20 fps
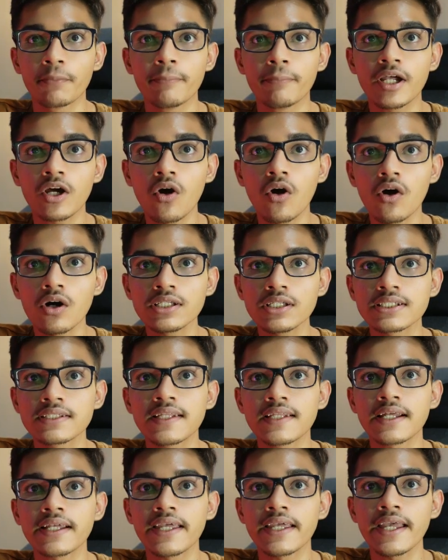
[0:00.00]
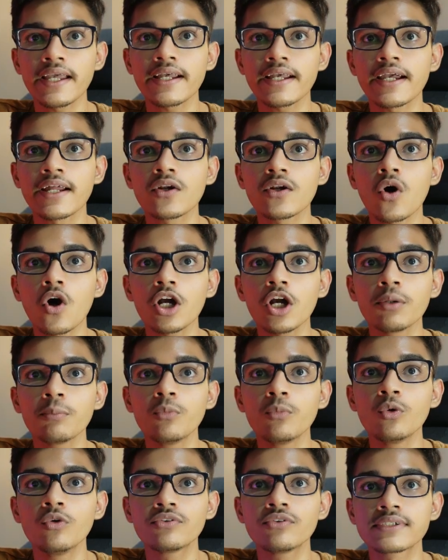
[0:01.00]
because the king cannot
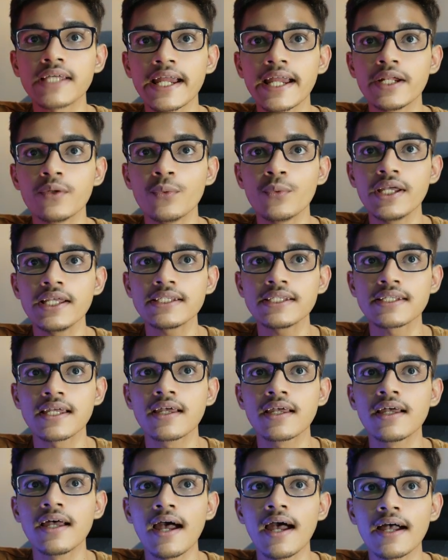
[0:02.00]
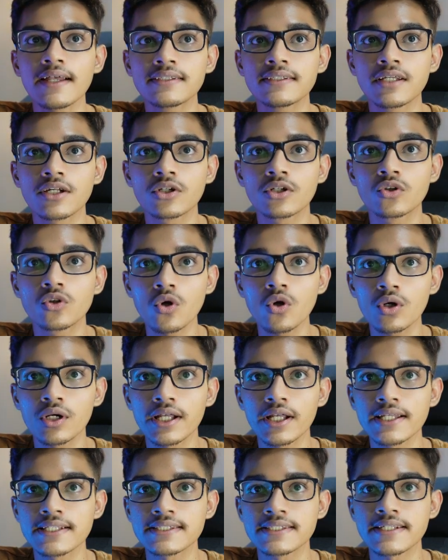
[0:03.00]
move sideways as the
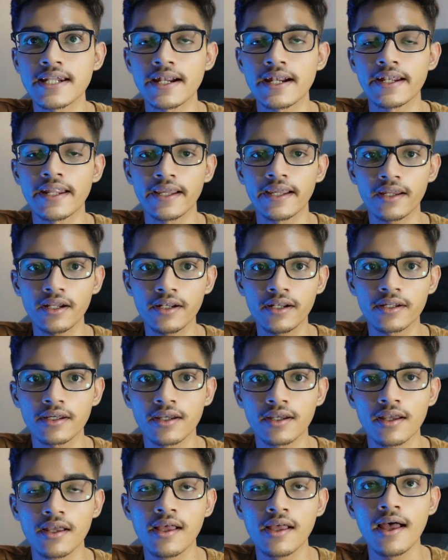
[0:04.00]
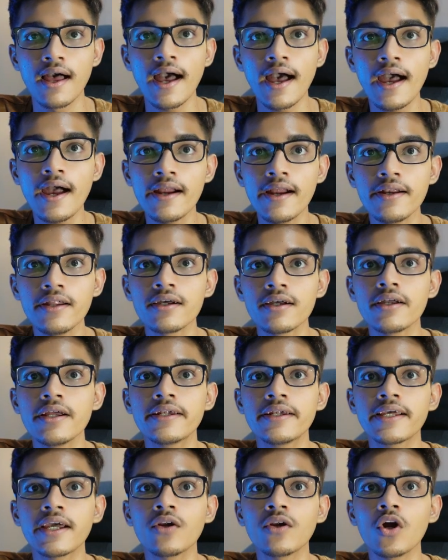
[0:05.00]
rook is threatening it, and
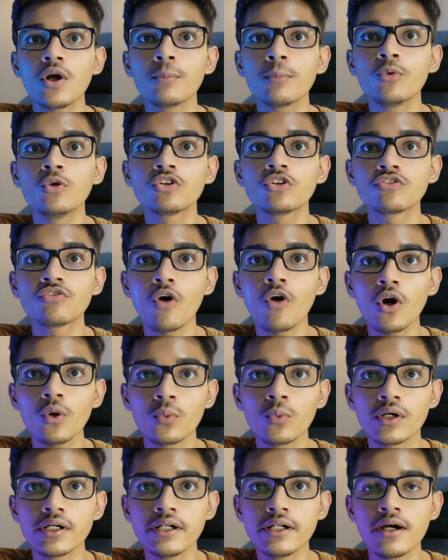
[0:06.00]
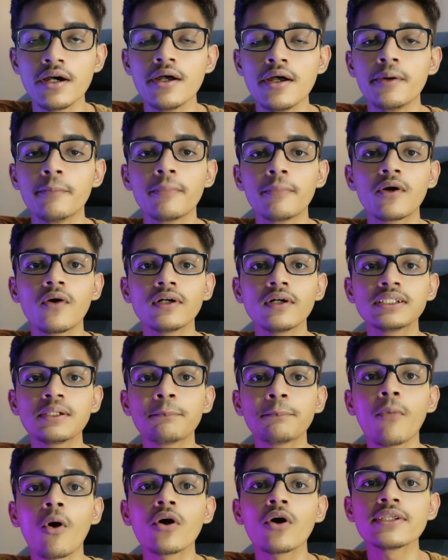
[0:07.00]
it cannot move forward because the
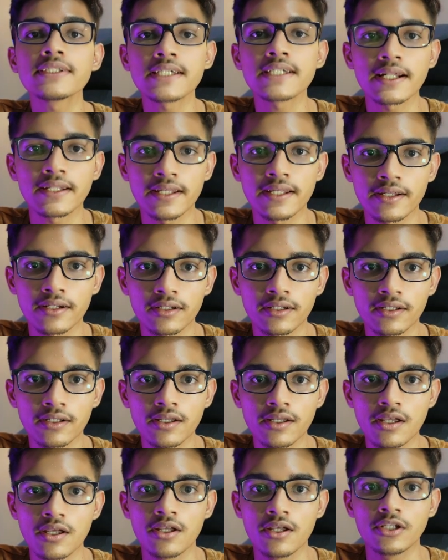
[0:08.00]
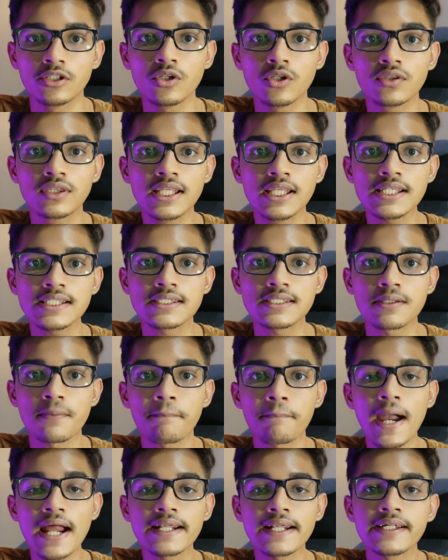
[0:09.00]
pawns are there. So this
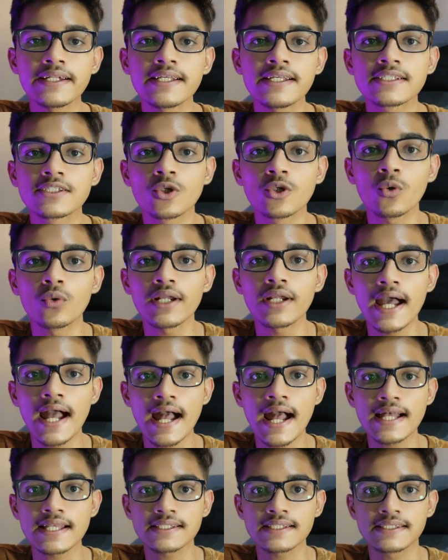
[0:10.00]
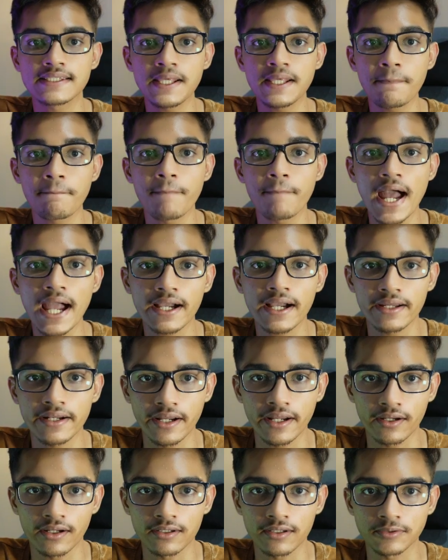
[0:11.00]
pattern is known as the back
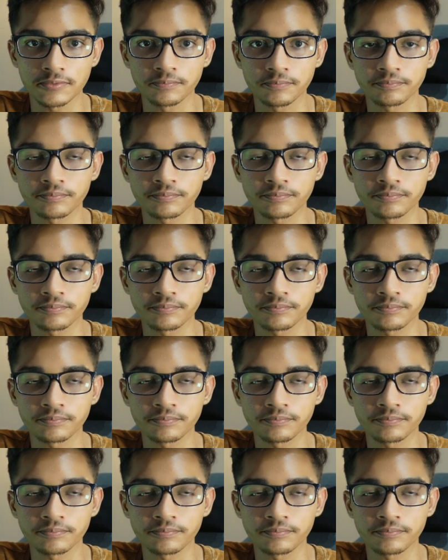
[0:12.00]
rank.